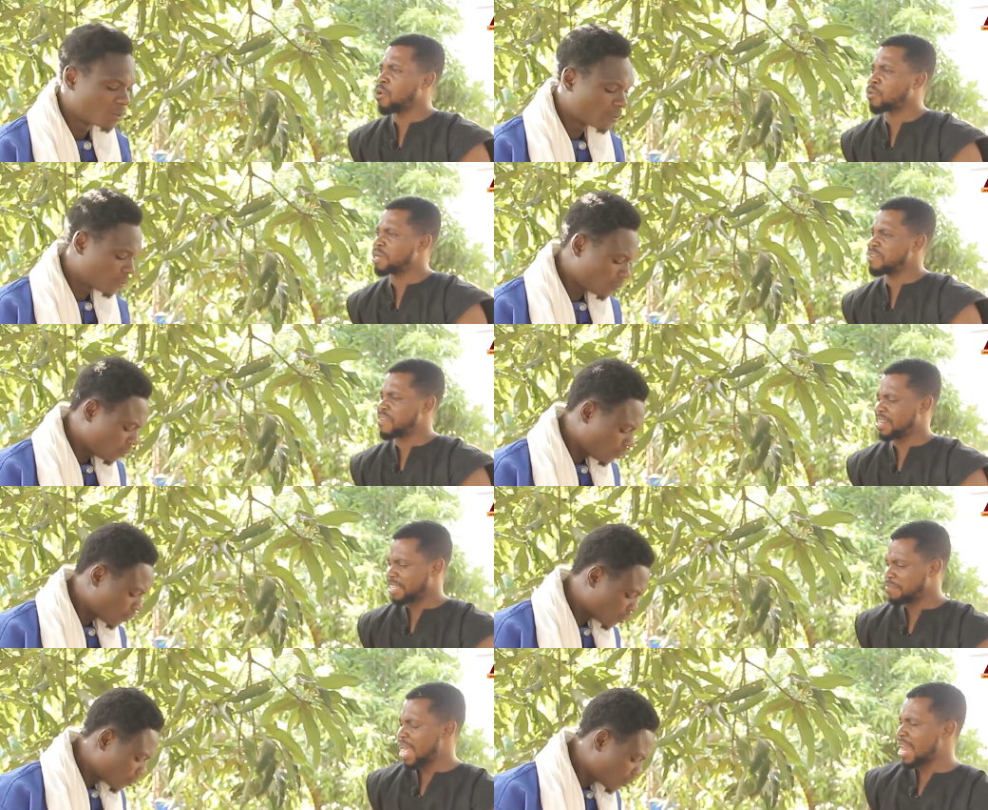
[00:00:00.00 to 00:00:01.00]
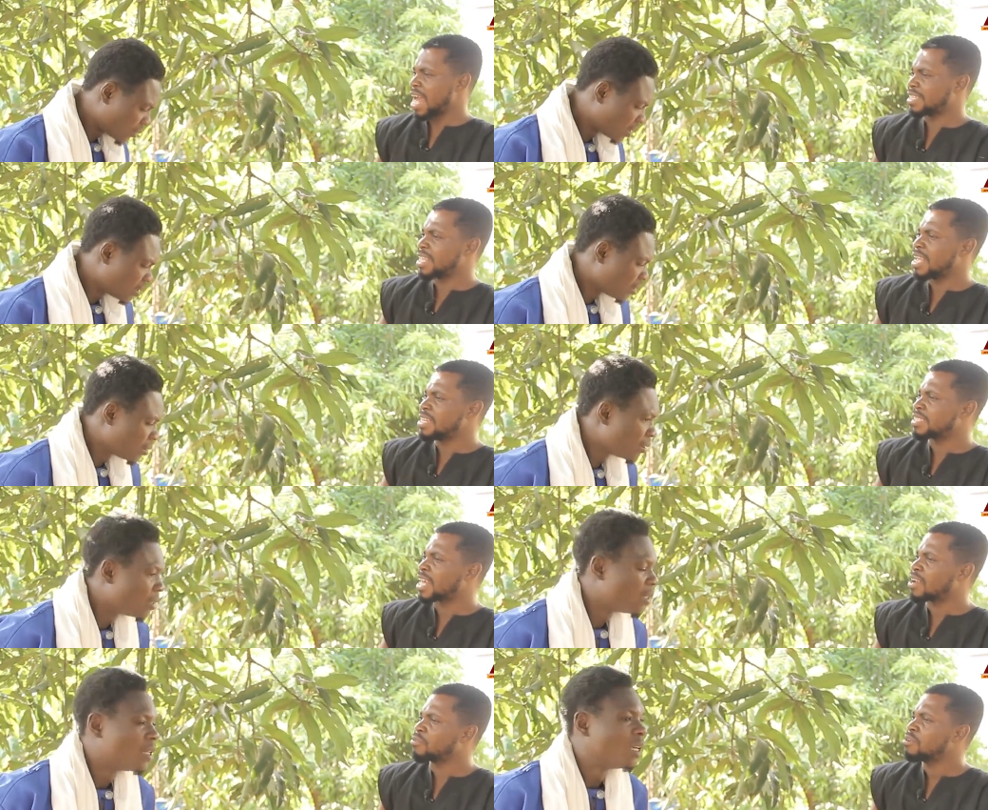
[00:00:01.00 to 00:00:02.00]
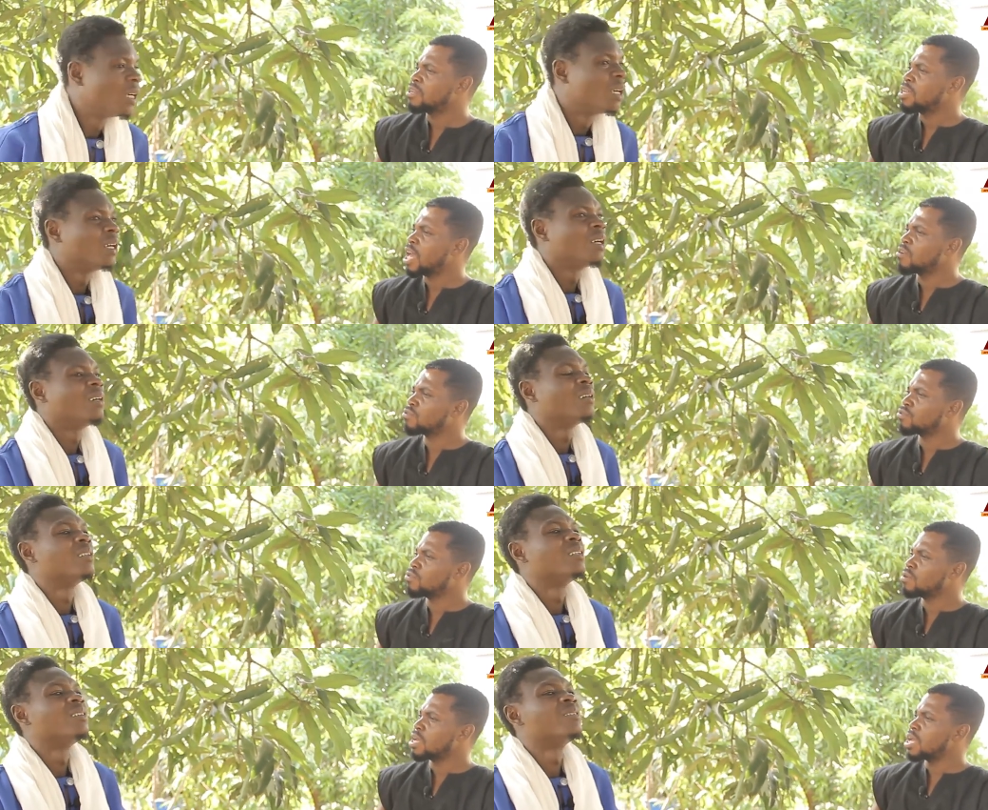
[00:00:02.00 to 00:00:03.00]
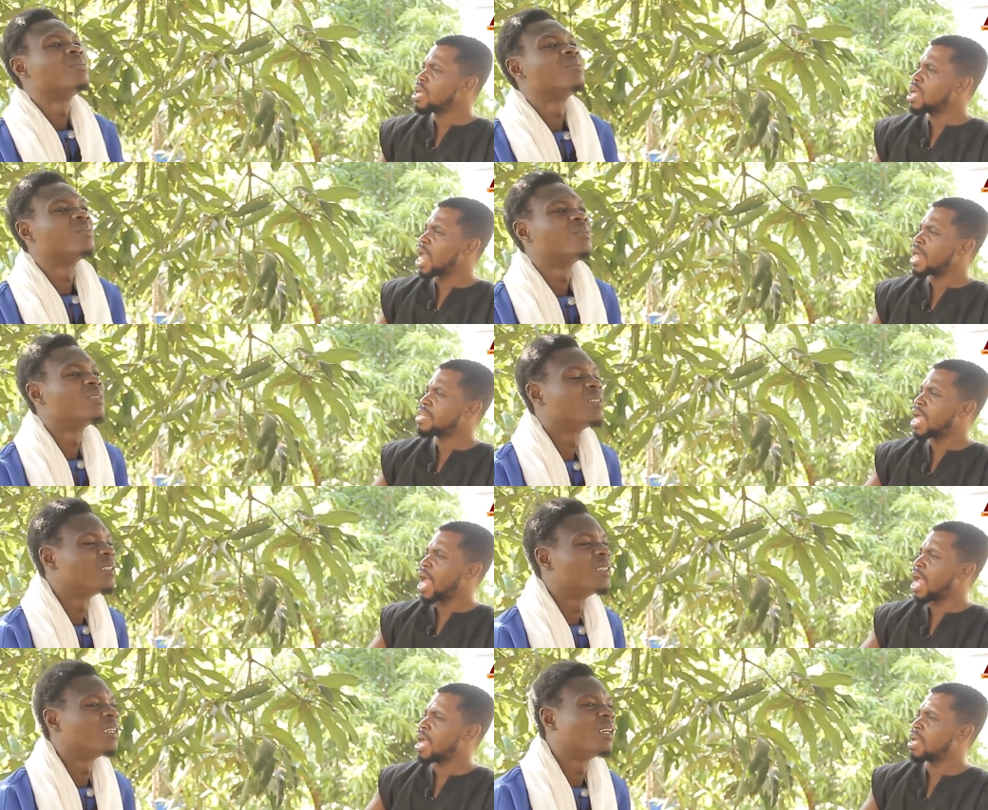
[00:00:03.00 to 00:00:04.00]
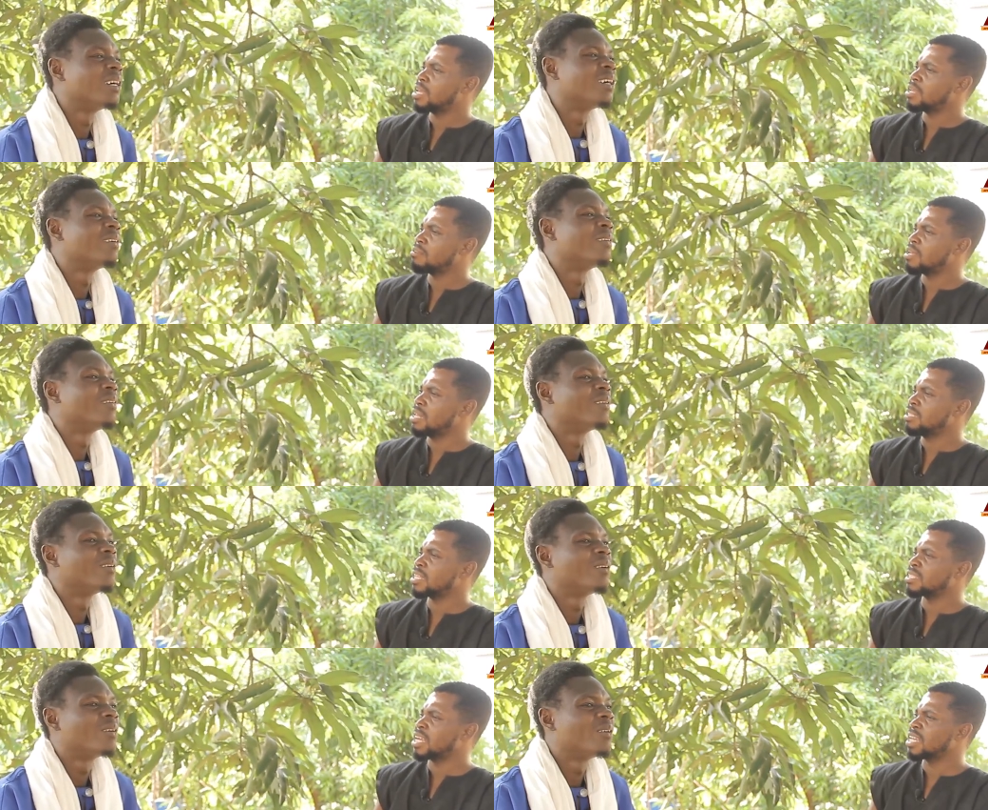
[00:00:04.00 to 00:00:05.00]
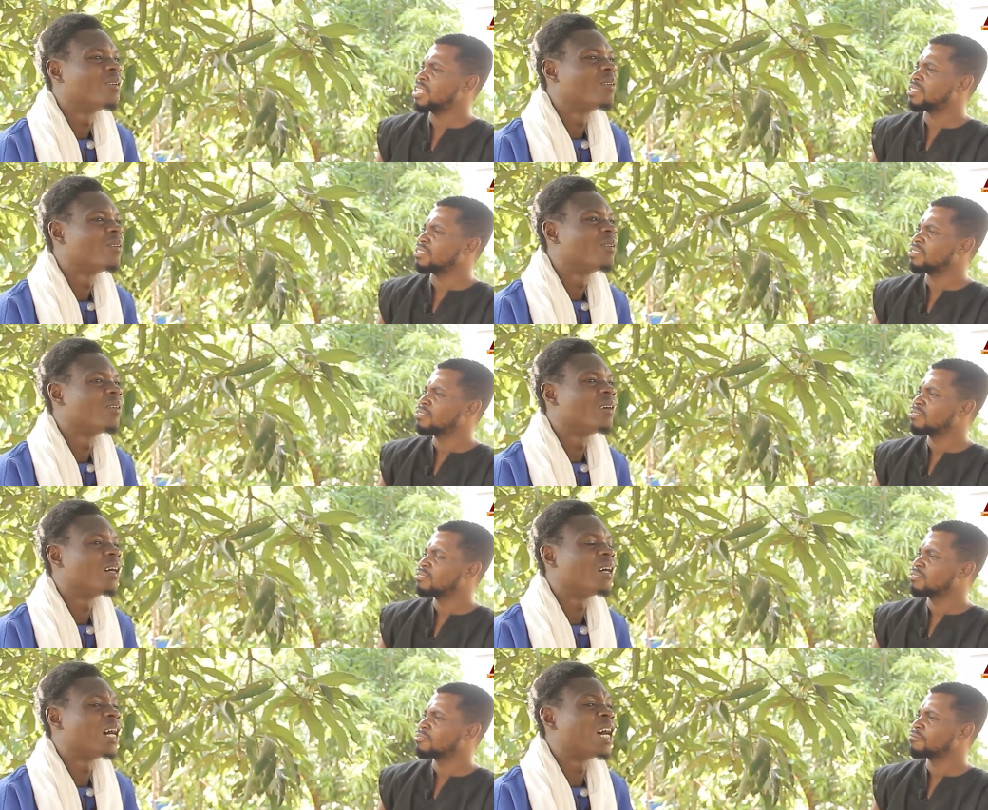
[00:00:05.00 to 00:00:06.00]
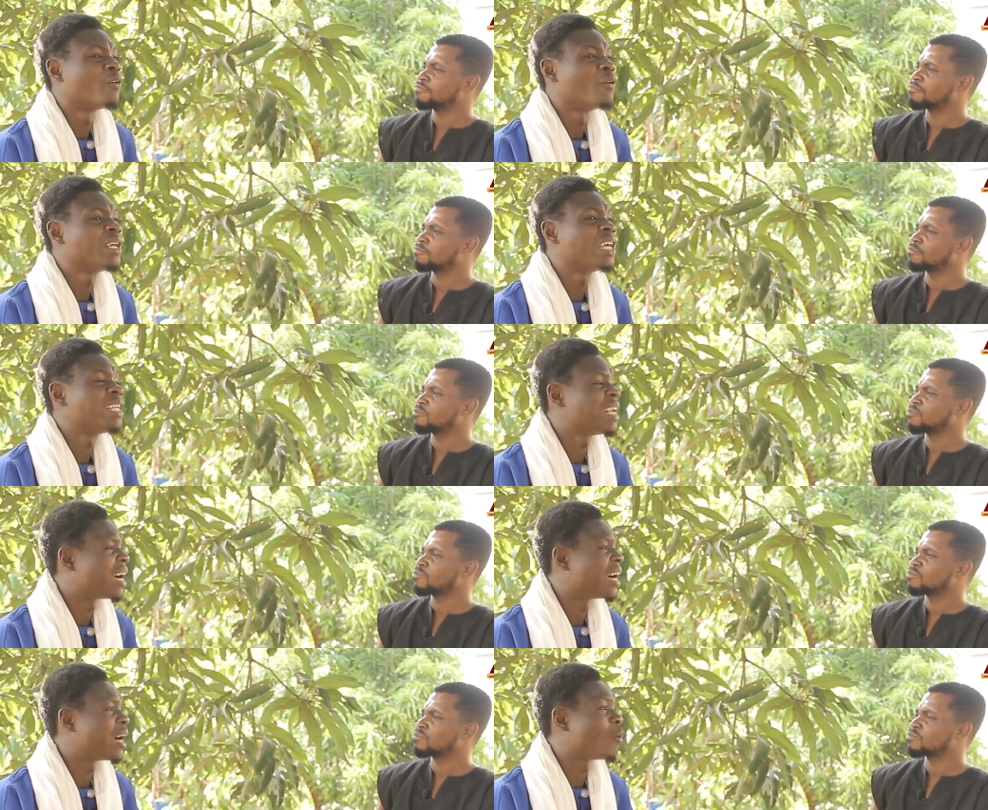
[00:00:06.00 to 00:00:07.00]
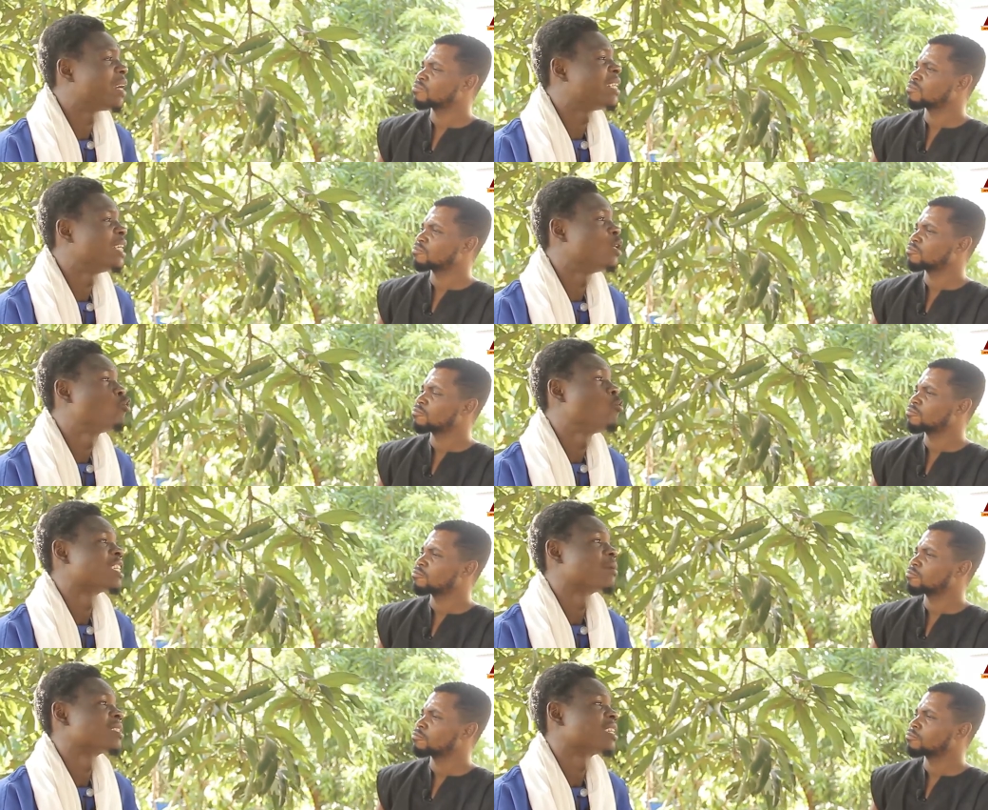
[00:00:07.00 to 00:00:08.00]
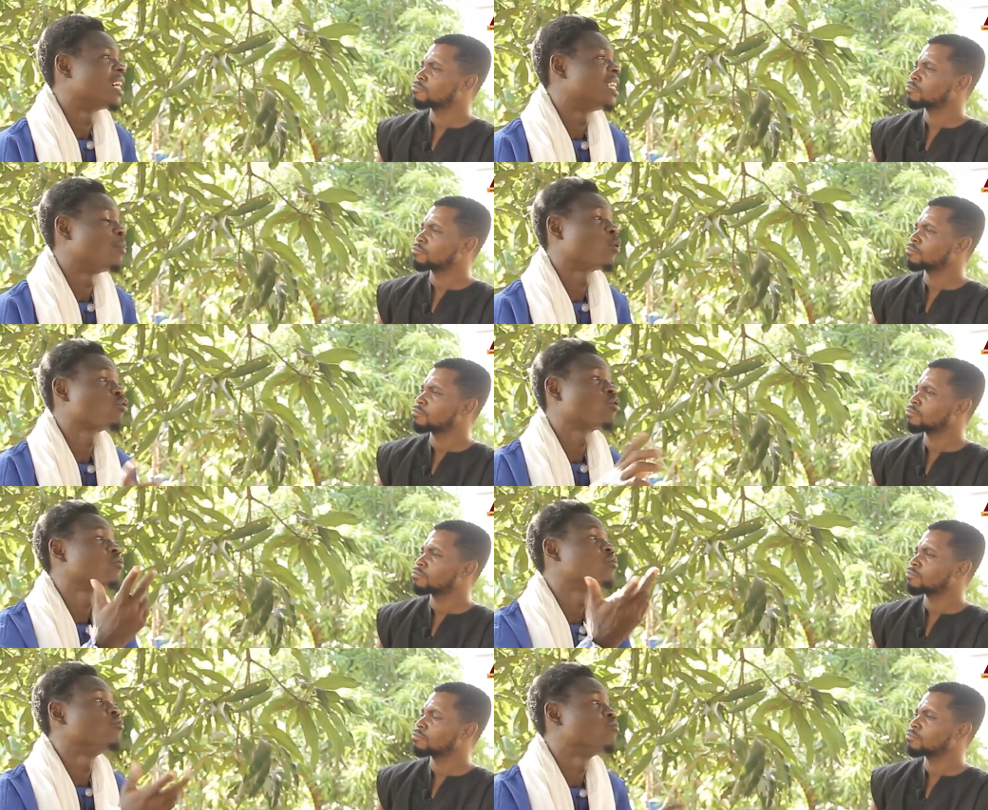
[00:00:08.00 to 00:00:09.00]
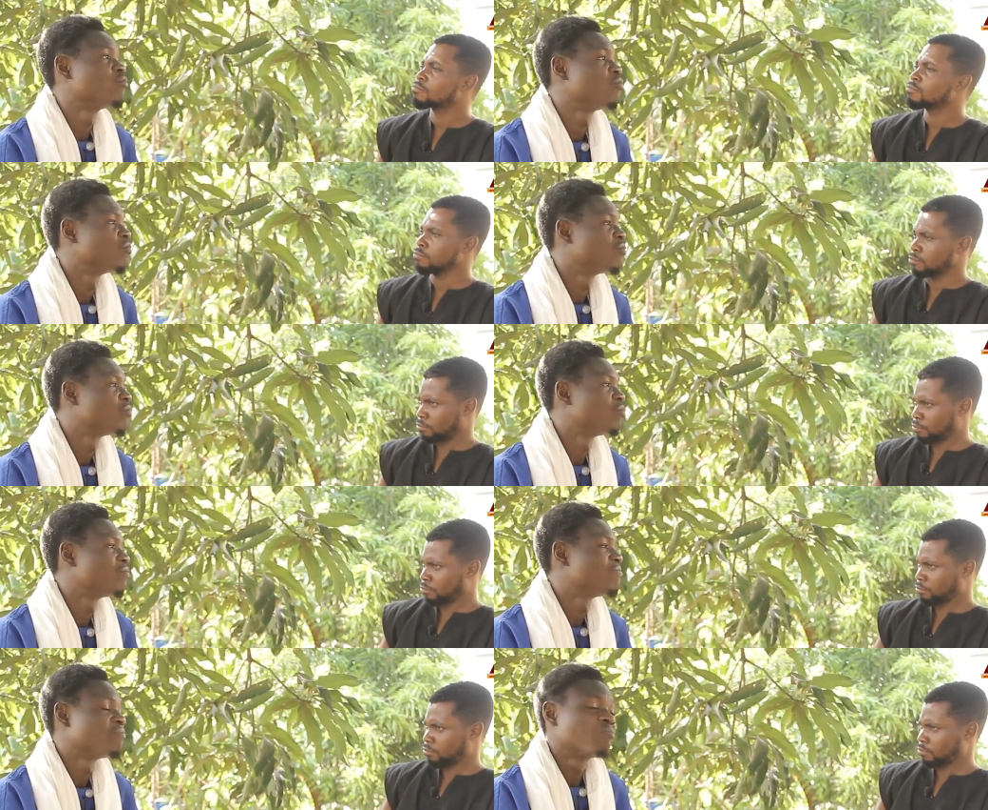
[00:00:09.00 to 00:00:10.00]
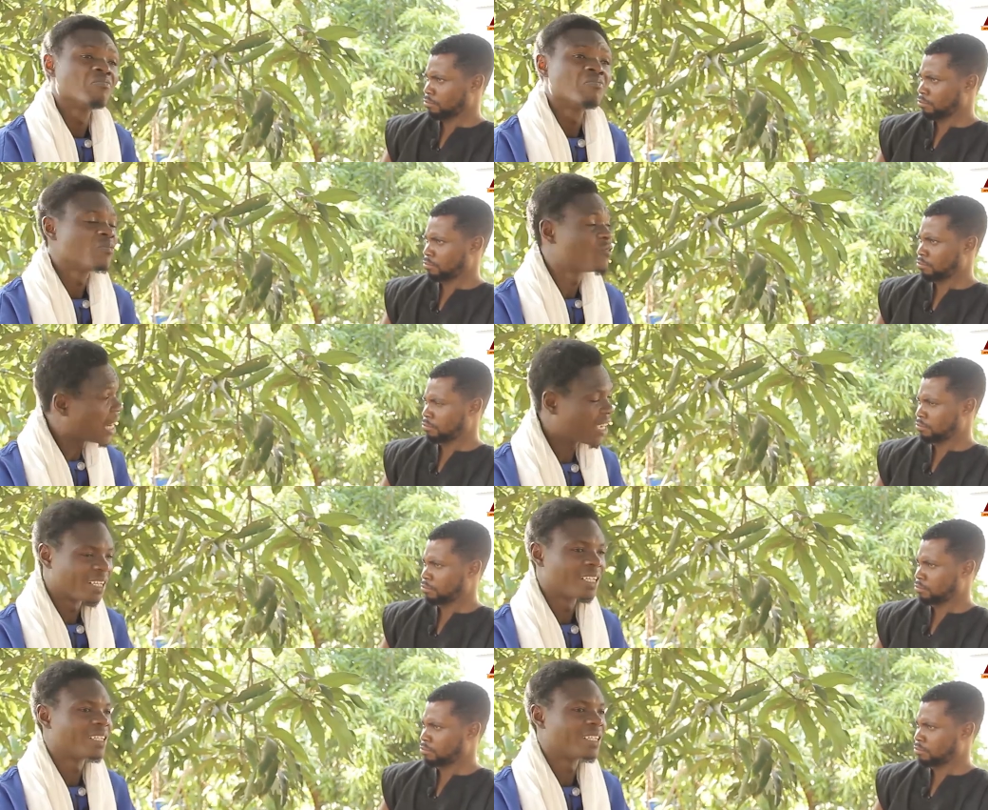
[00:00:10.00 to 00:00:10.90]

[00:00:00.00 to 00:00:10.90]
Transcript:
Speaker 1: cook could never find Tabianasi Yediscano. And also, eh, dear, incessant Casey.
Speaker 2: I don't know ye na awade egu batabasa na bekoso so egu mm hwe